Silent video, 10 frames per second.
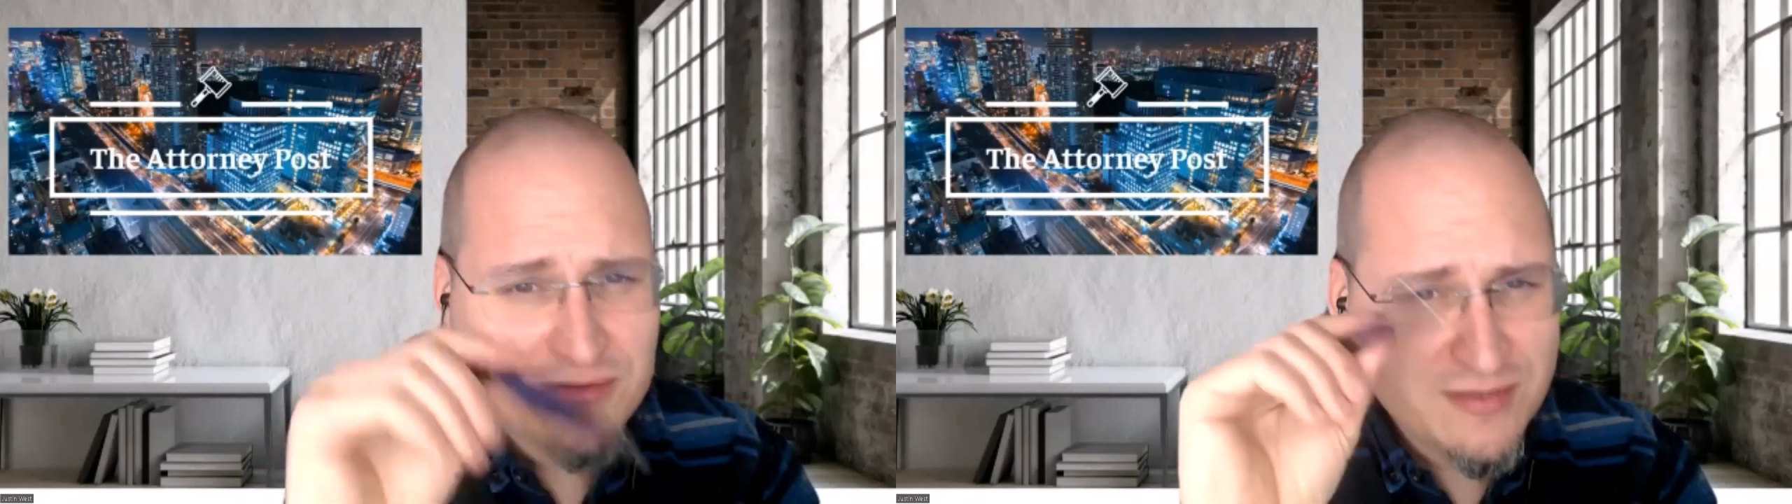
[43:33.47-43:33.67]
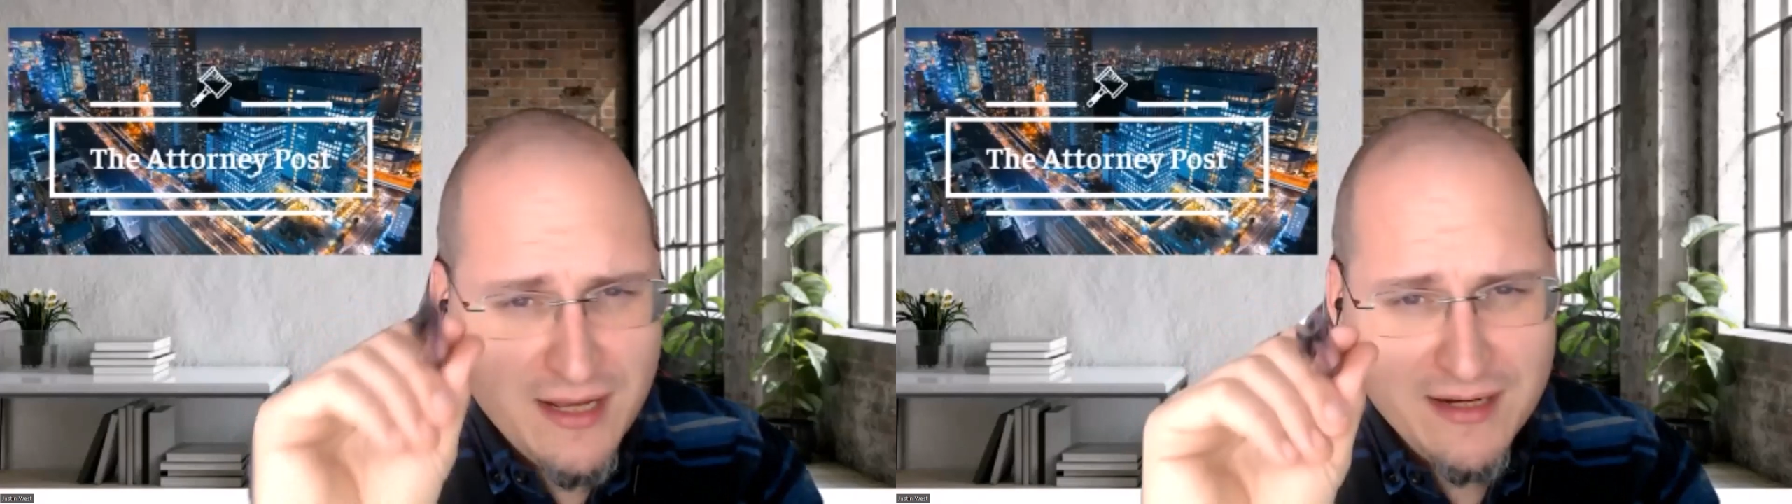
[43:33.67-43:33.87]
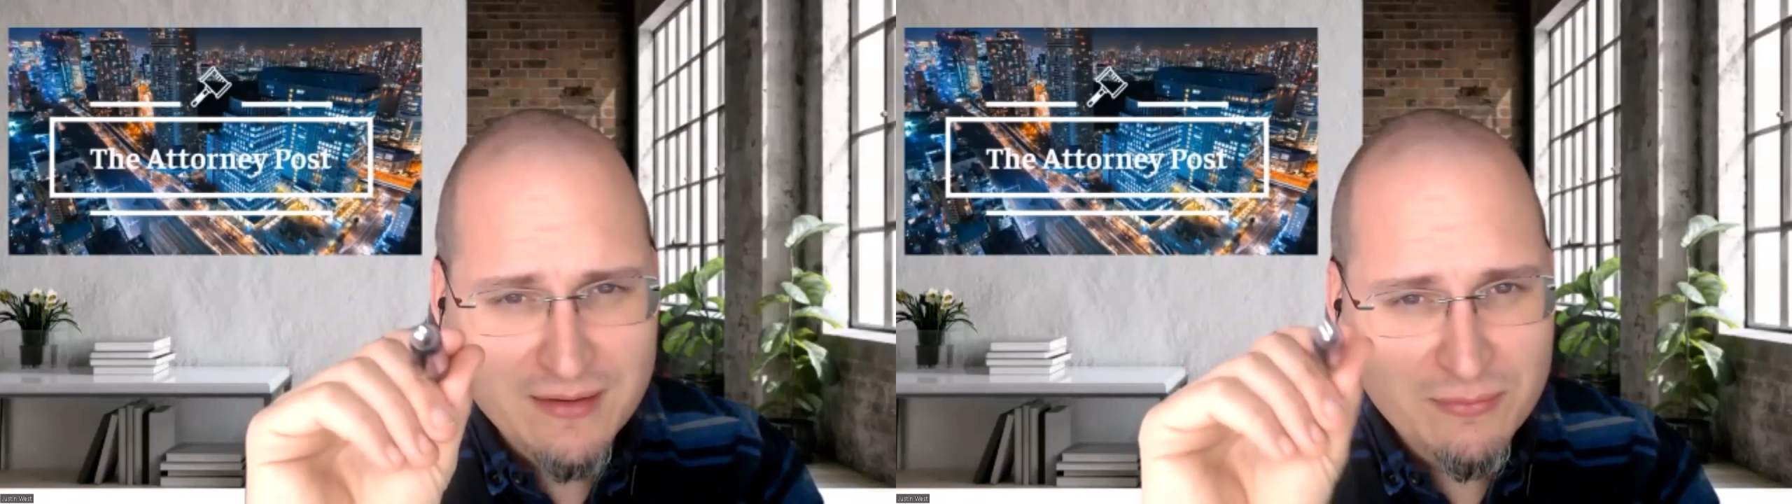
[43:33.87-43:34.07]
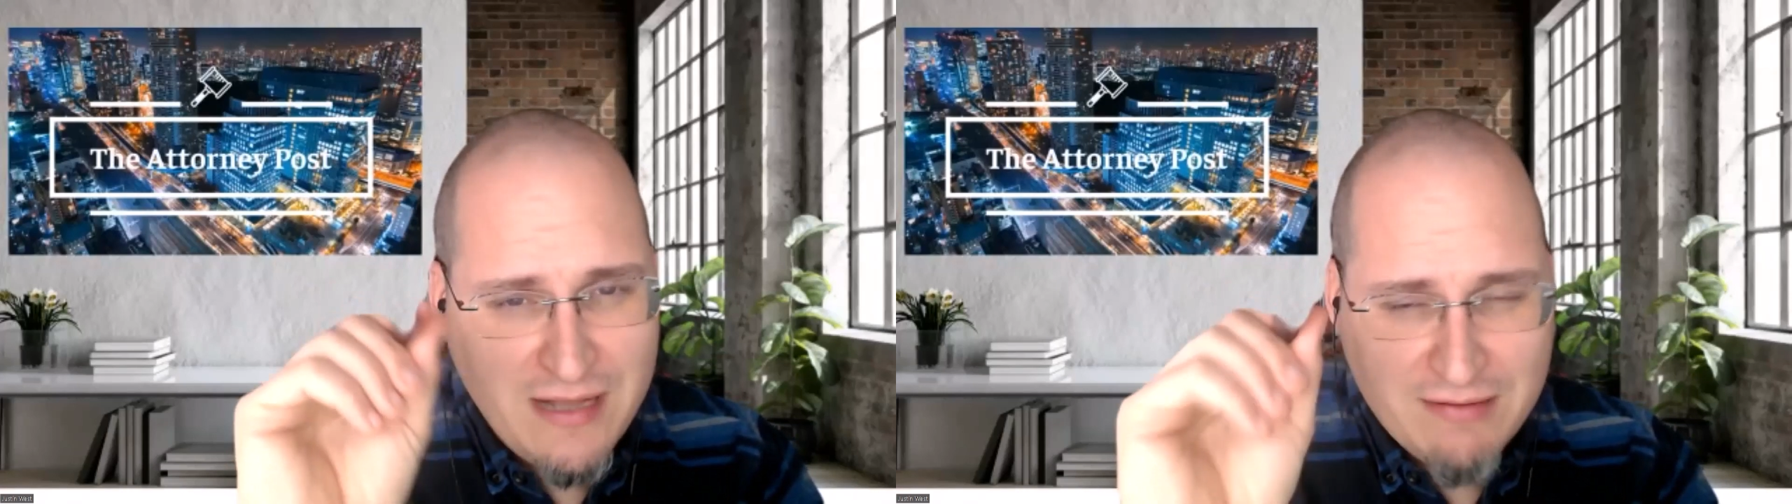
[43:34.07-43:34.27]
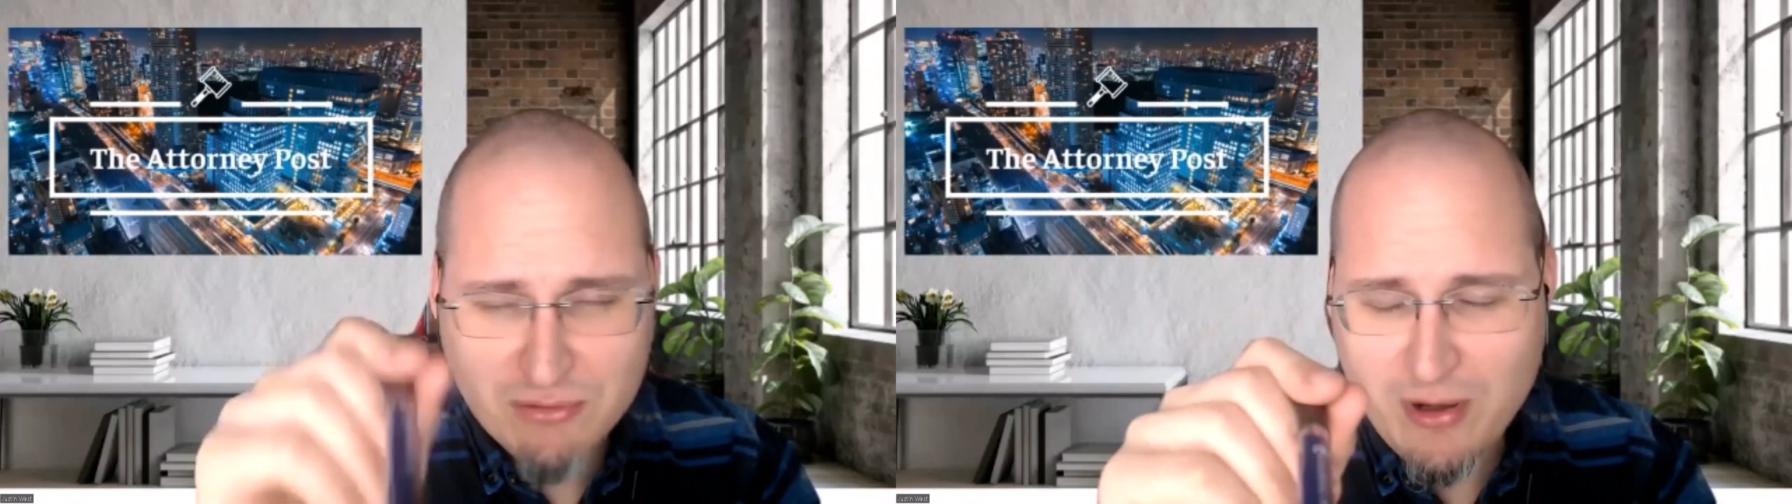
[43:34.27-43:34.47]
tonight
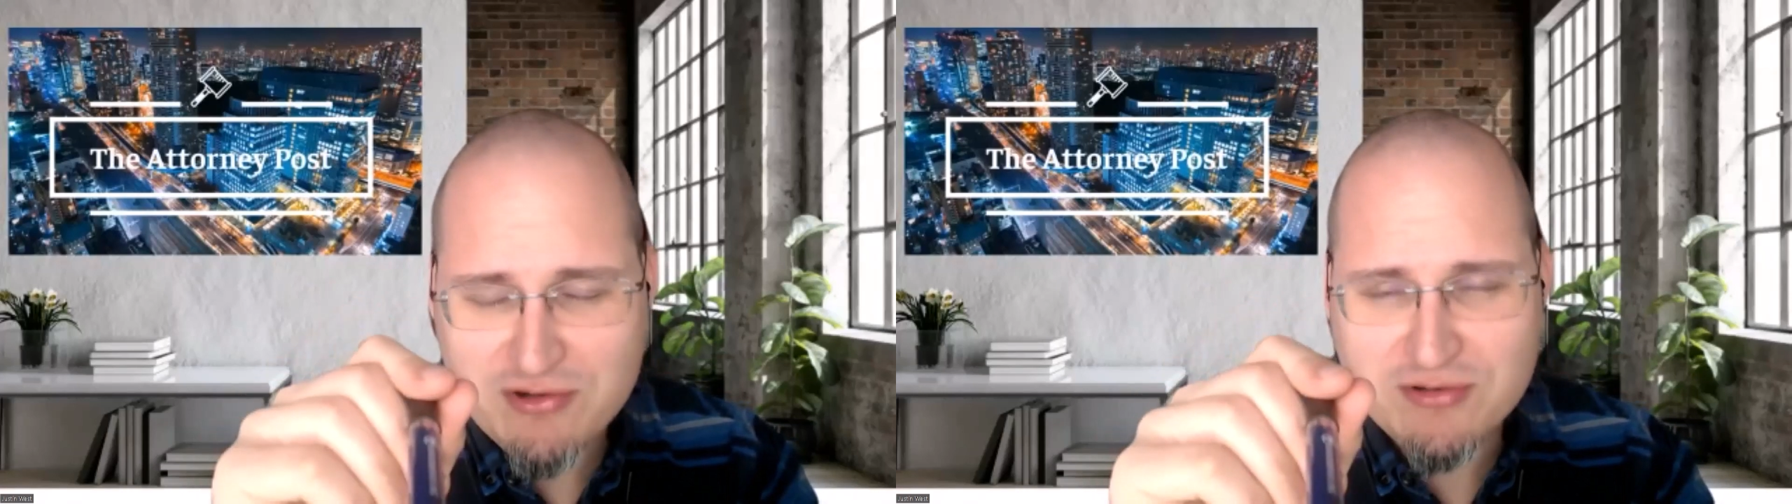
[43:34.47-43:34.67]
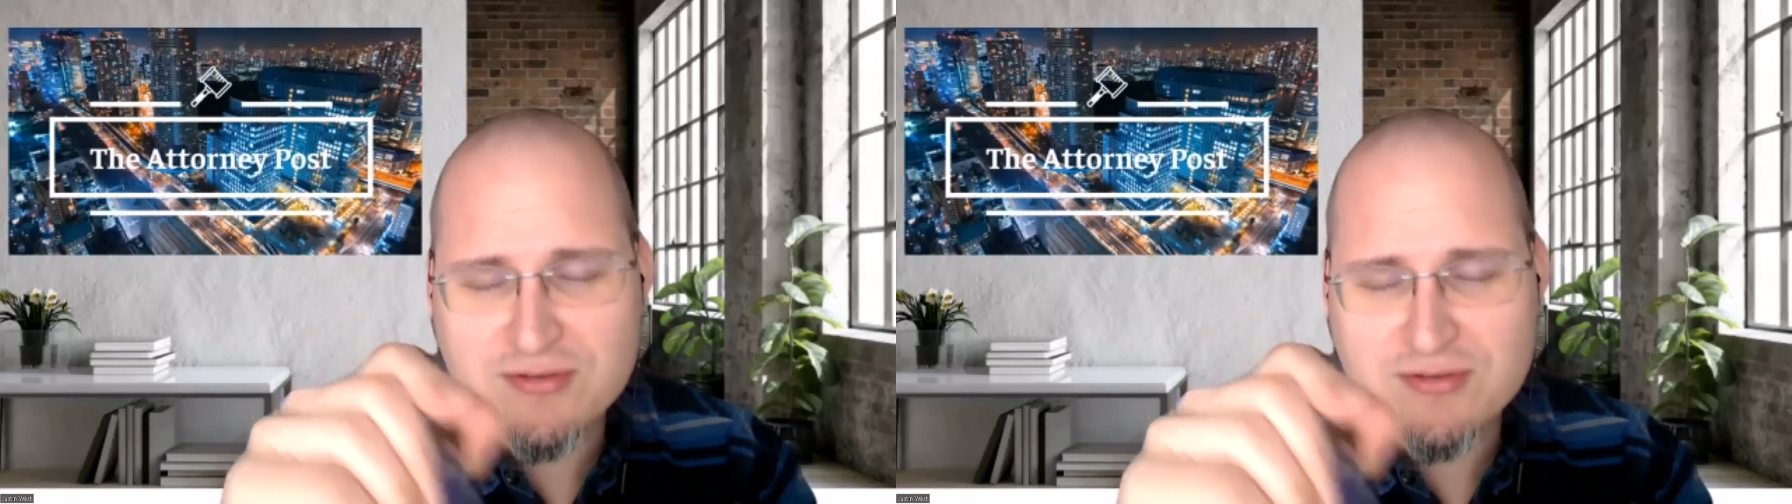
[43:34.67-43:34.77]
after watching